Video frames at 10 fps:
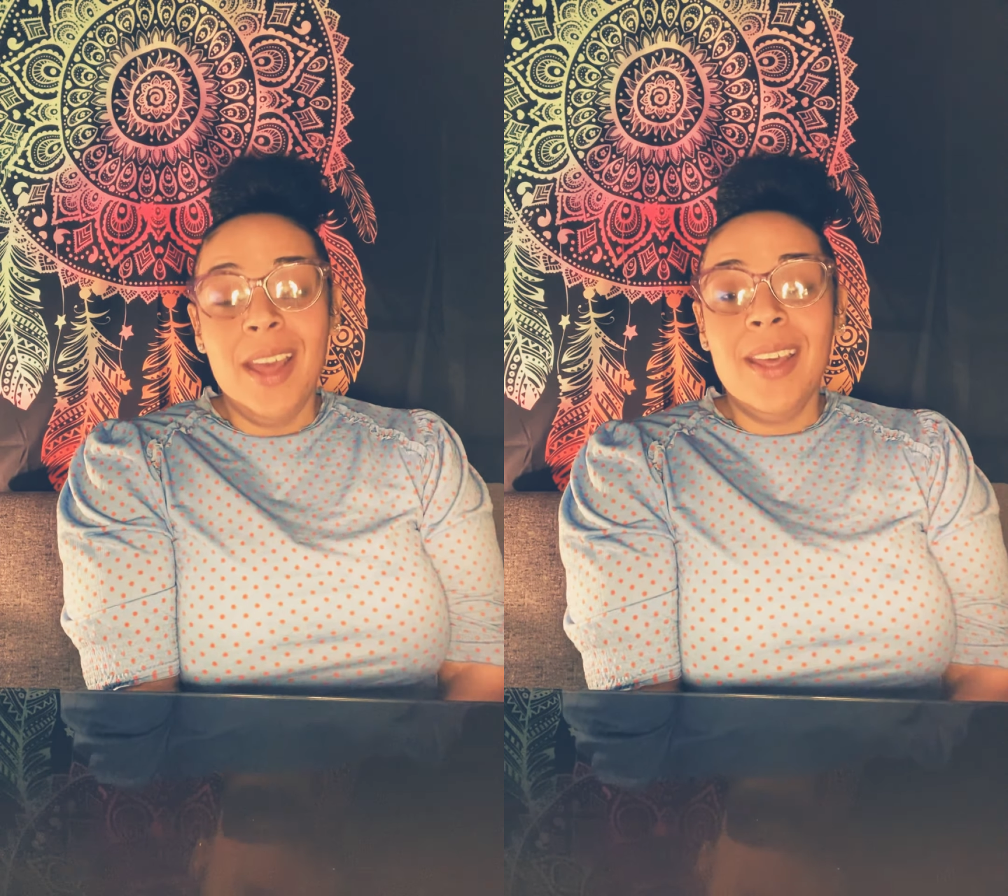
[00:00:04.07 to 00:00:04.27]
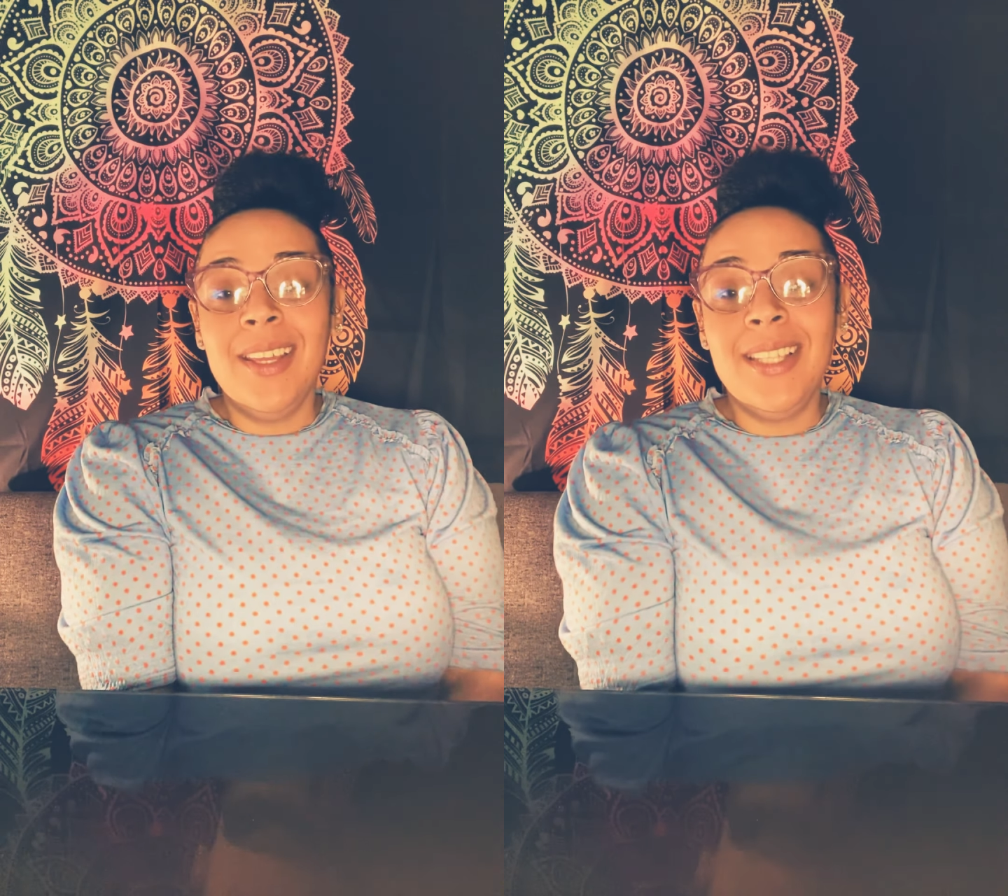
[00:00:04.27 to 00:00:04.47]

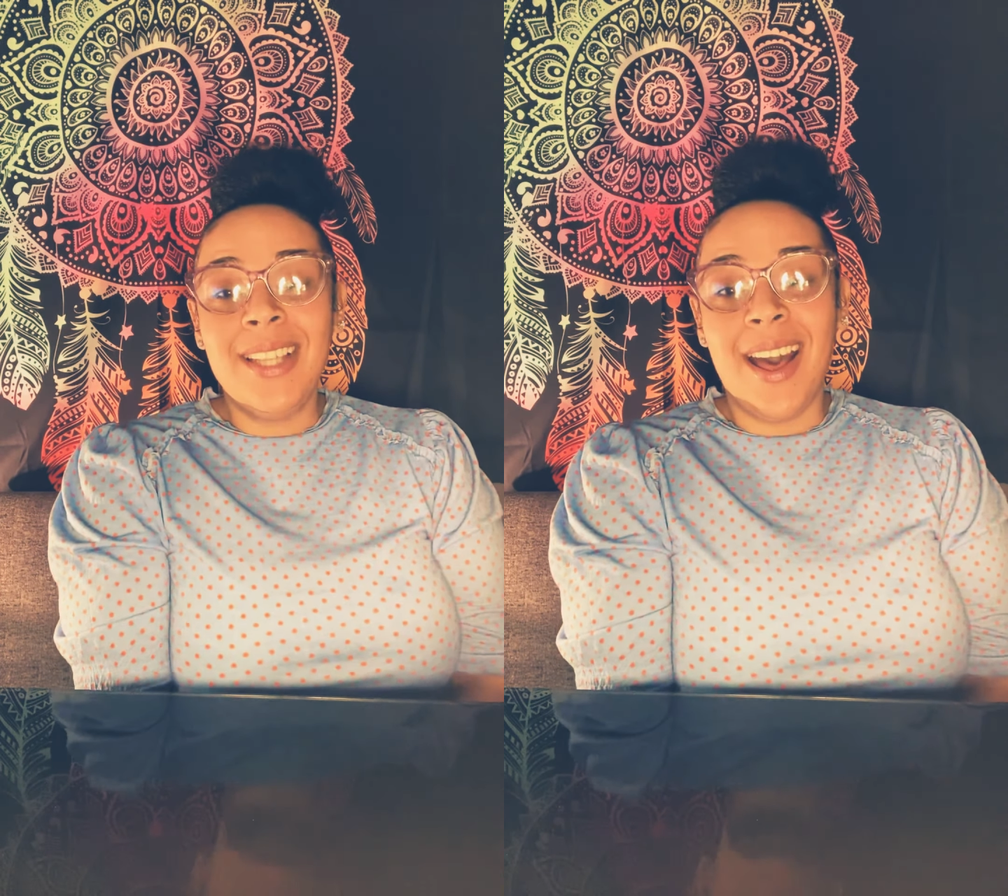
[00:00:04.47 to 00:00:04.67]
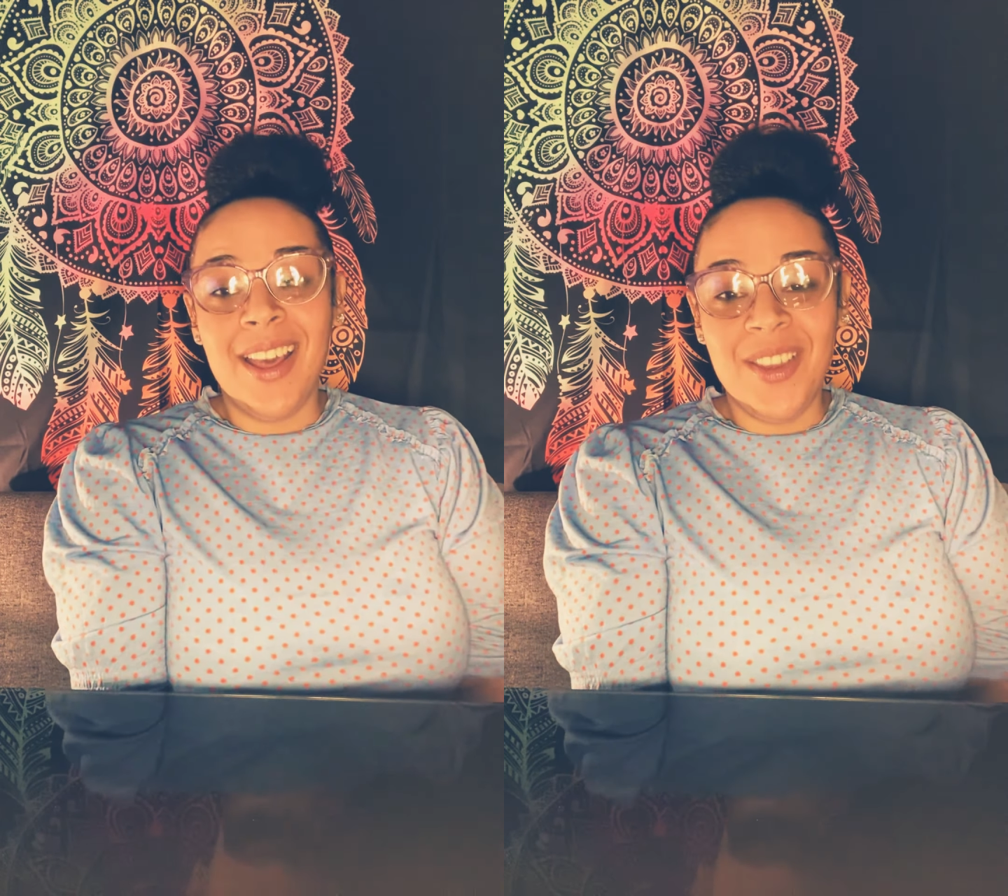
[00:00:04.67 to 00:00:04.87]
It is
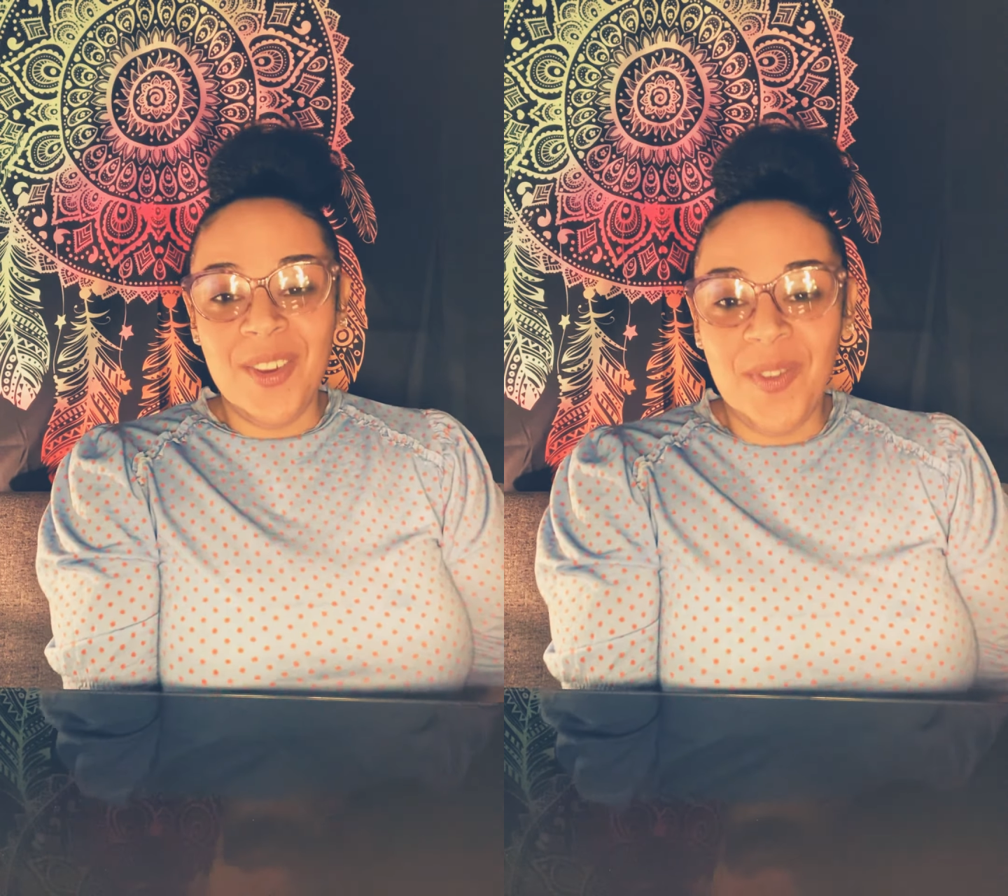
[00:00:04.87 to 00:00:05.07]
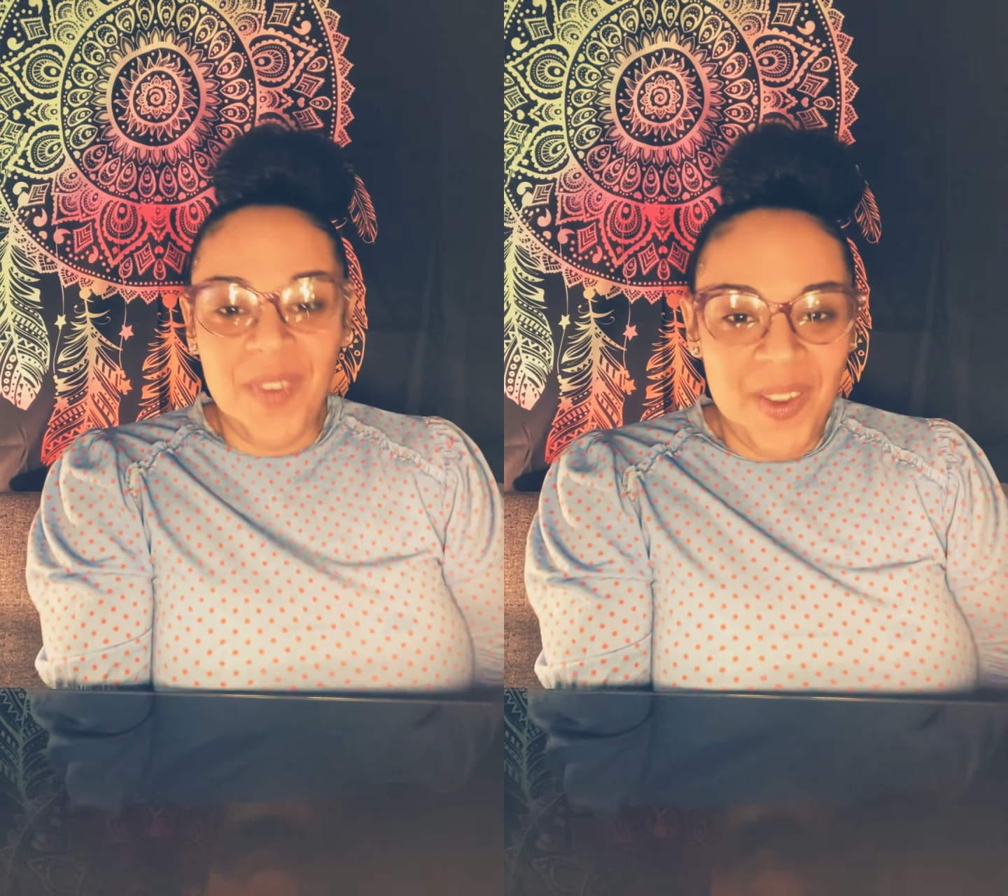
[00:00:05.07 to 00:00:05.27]
I,
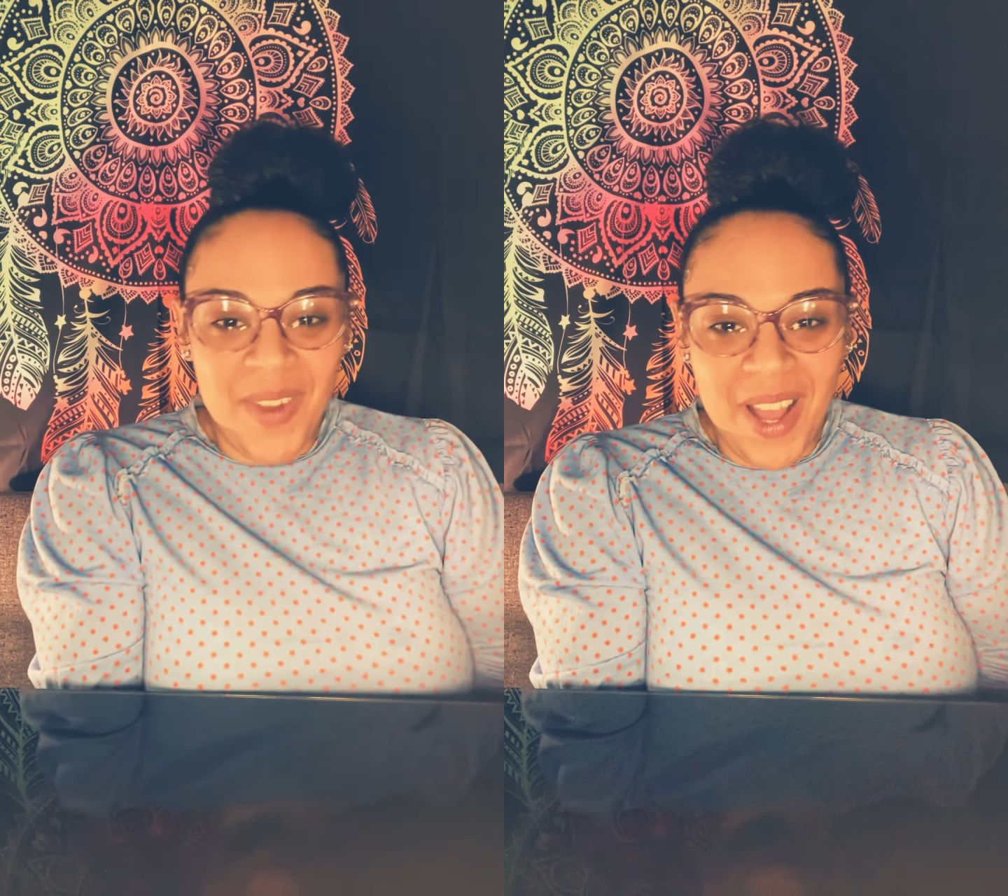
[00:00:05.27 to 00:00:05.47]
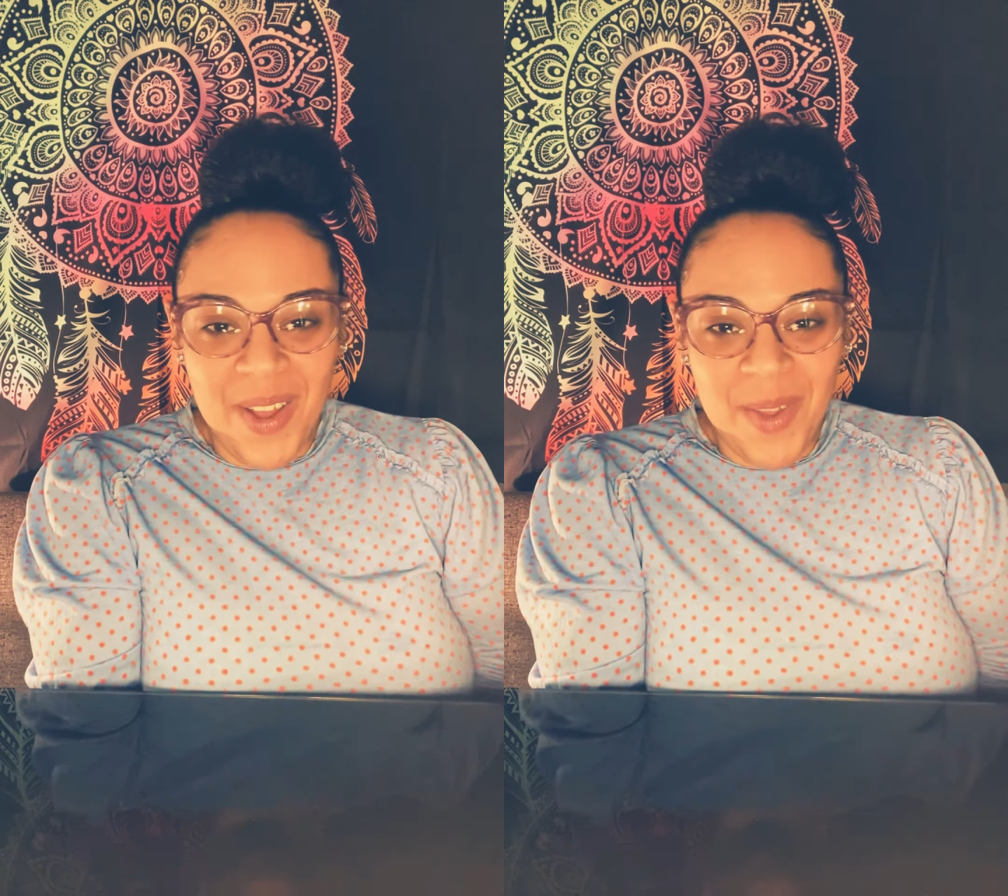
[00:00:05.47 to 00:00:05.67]
your
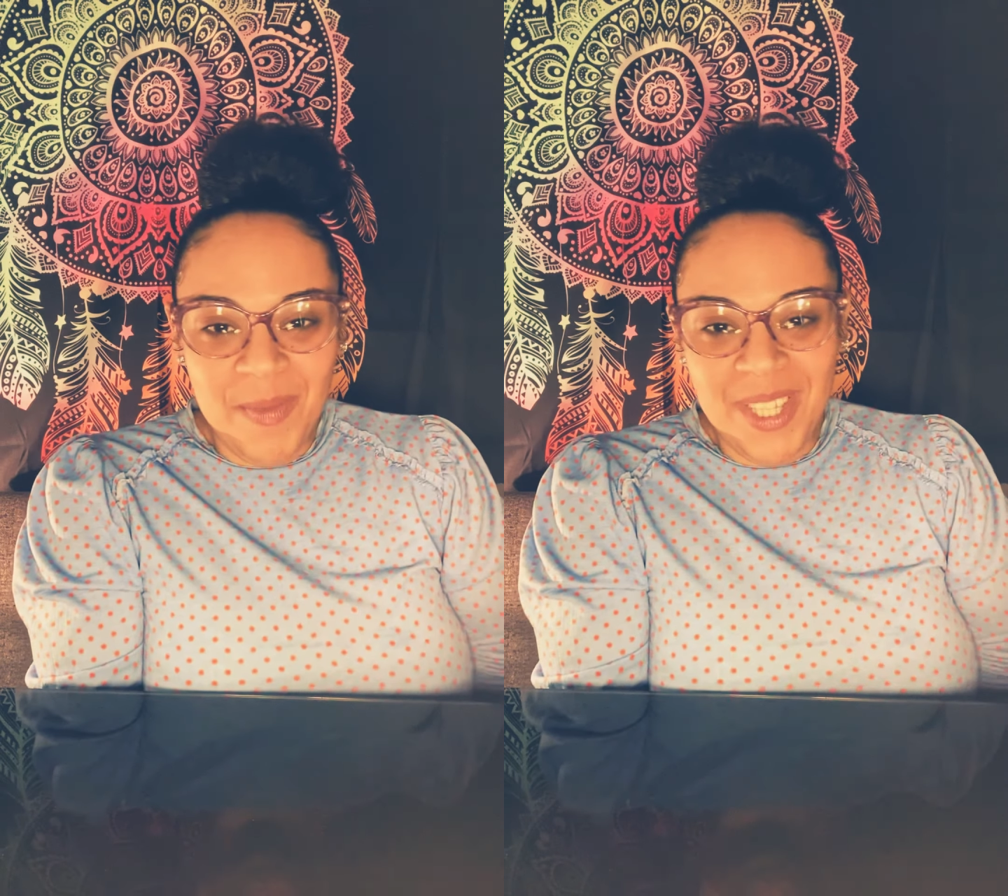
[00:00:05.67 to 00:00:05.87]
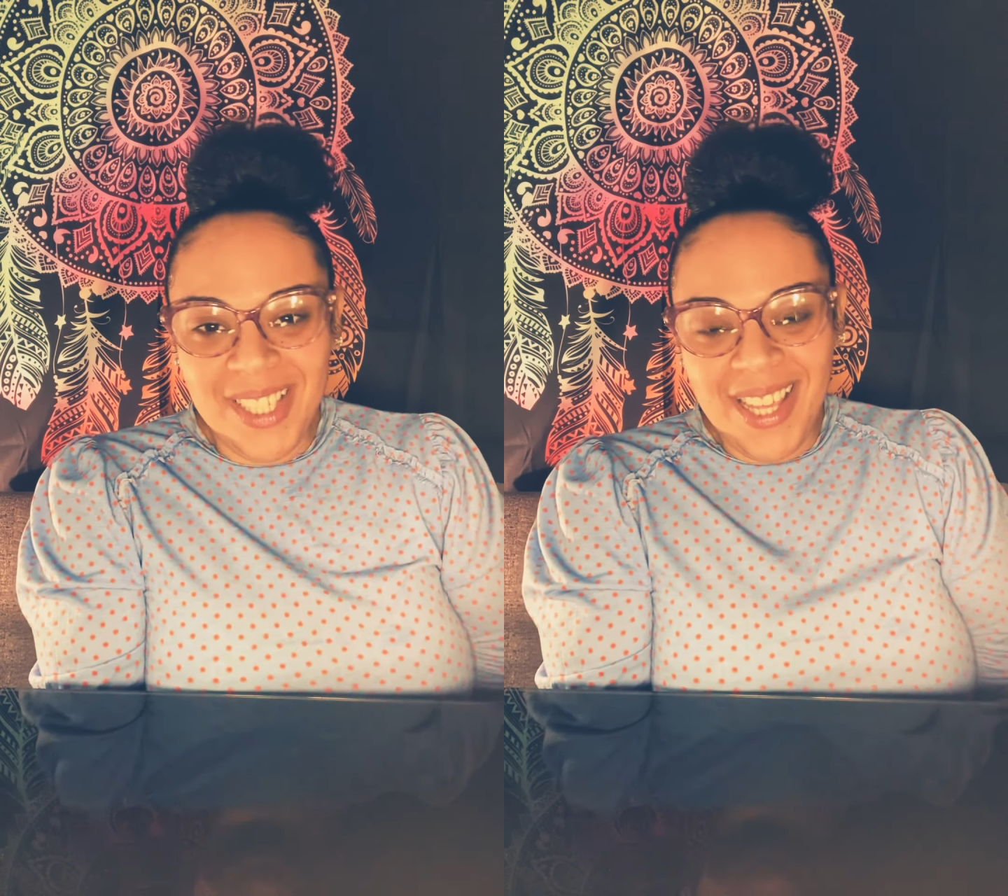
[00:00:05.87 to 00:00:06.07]
favorite alchemist,